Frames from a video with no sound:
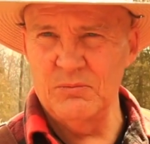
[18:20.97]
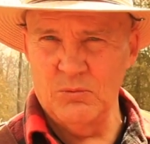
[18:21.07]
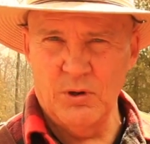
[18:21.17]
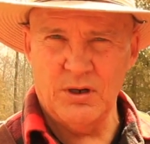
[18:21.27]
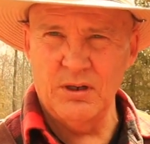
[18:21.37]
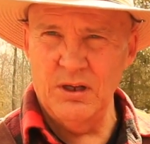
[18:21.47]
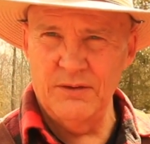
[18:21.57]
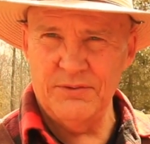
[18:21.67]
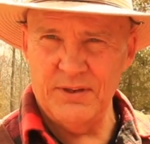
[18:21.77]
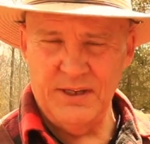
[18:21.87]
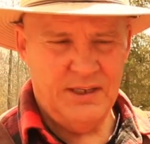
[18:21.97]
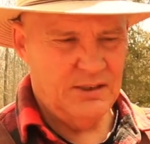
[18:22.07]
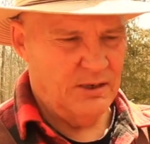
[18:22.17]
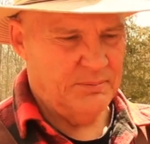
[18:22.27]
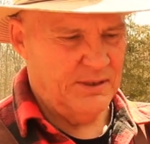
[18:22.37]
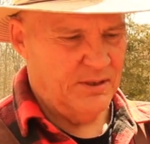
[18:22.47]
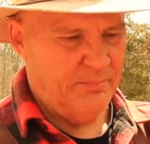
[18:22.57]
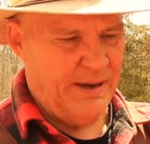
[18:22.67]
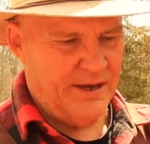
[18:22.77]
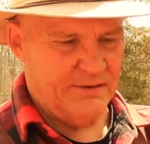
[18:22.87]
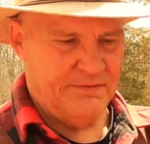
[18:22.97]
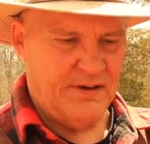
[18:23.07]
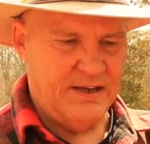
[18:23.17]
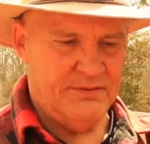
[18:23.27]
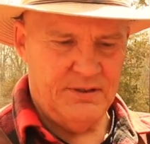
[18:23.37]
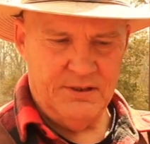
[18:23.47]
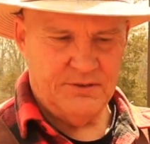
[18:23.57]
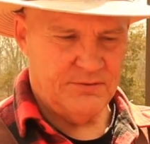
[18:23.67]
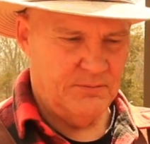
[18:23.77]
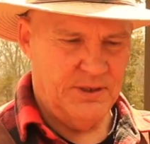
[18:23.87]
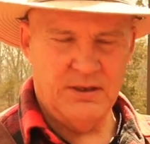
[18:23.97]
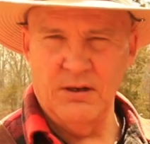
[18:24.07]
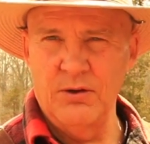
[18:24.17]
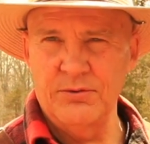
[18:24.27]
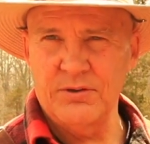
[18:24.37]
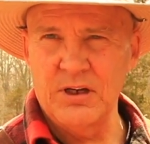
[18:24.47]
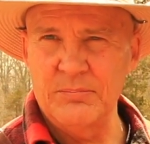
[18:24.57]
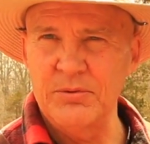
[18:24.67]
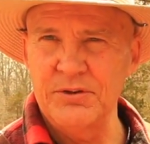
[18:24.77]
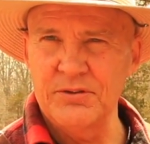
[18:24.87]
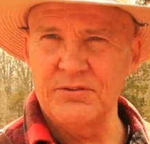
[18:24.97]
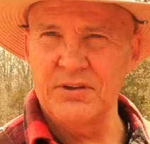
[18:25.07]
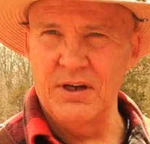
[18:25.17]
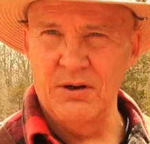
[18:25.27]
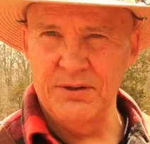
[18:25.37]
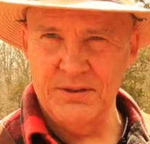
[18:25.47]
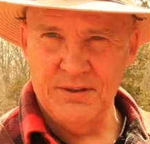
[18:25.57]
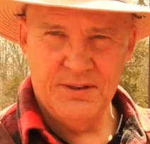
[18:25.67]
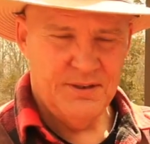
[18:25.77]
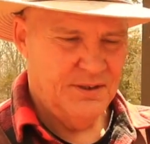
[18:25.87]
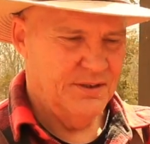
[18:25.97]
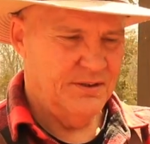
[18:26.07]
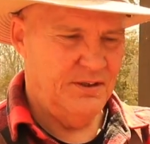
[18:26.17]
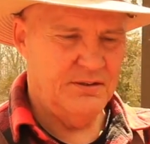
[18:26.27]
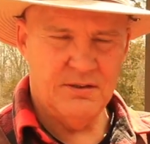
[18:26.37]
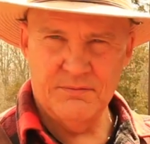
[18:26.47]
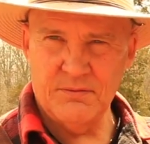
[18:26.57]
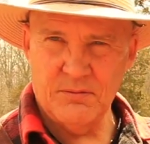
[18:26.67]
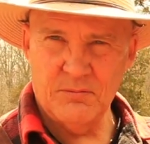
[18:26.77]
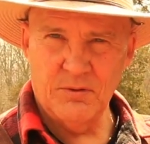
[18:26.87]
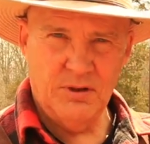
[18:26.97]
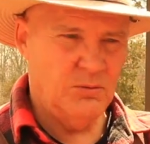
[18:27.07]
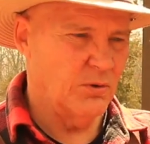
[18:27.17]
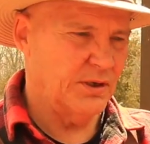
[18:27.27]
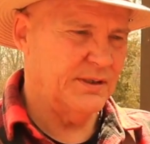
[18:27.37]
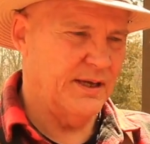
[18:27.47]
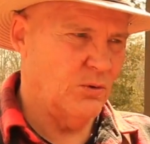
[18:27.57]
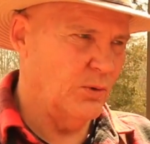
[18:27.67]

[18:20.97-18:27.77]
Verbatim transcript: work gloves. I ended up getting a pack of 5 of these from, like, Lowe's a couple years ago, and these have really worked out